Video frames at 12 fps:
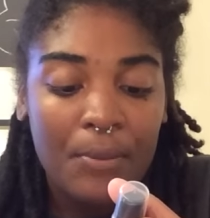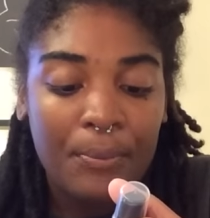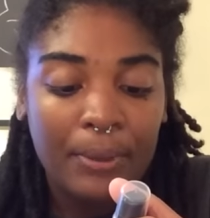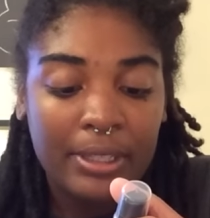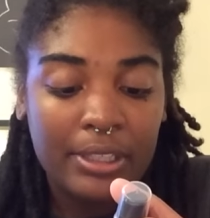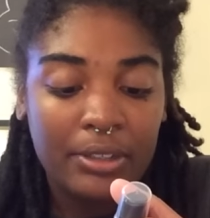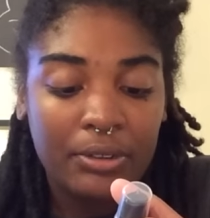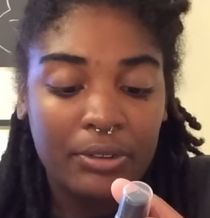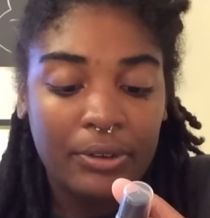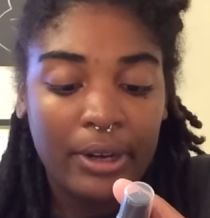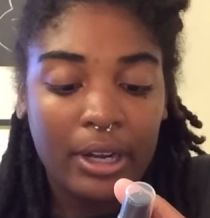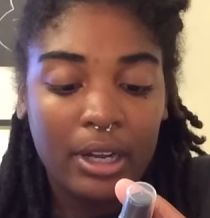Brooklyn, New
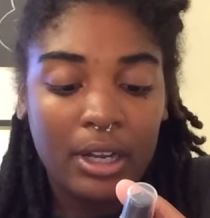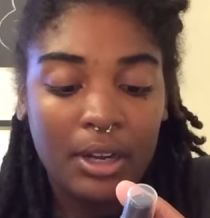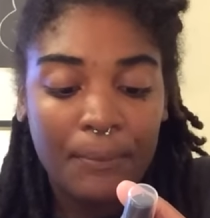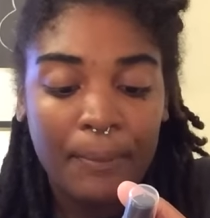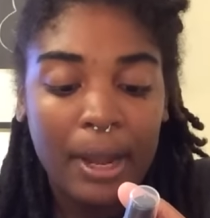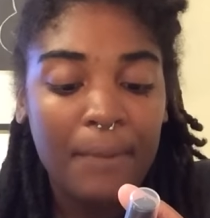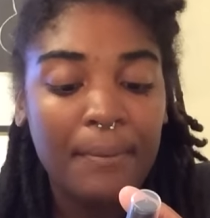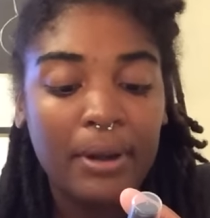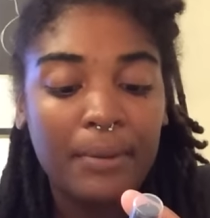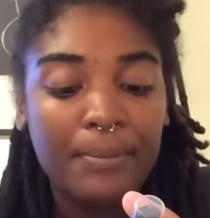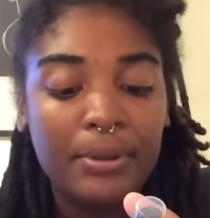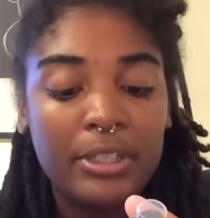York
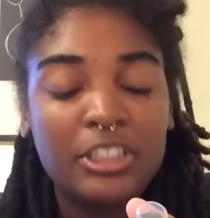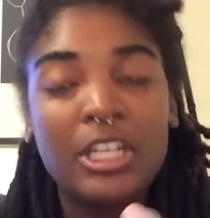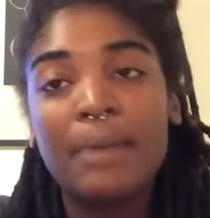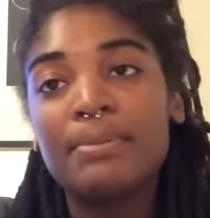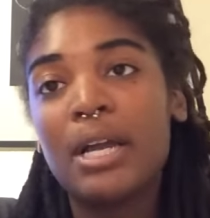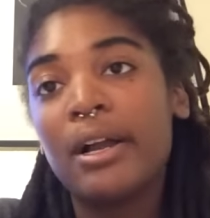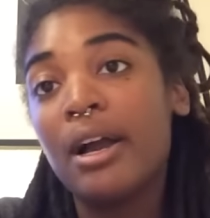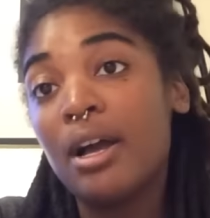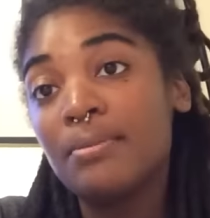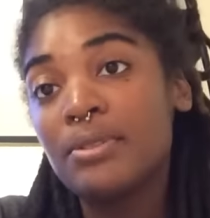brownbutterbeautyshop.com.